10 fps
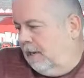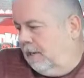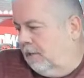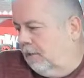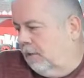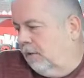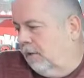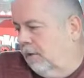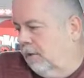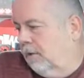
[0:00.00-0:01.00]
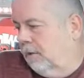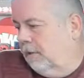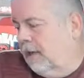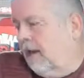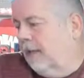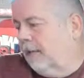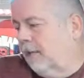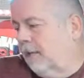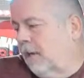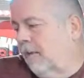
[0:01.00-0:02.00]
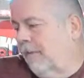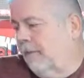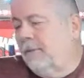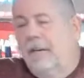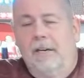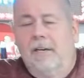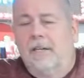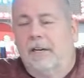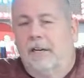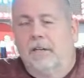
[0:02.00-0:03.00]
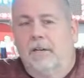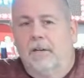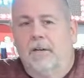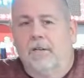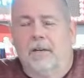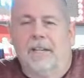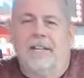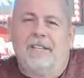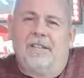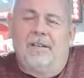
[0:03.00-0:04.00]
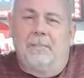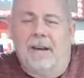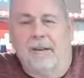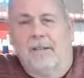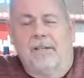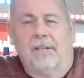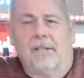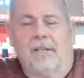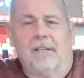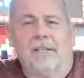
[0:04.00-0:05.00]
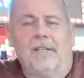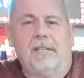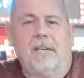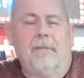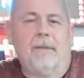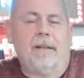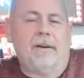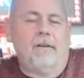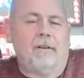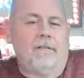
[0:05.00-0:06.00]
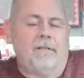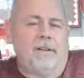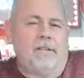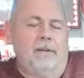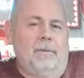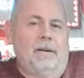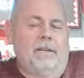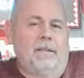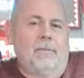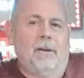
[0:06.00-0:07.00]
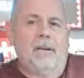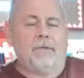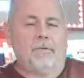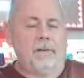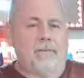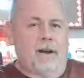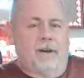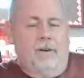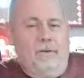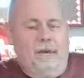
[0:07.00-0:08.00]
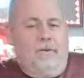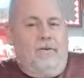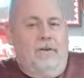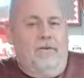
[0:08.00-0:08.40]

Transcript: So yeah, as a non-fan said, he does that and it's all good. So I think it just depends. And as I say, they're fussy, because I mean, 3 brand new Ender 3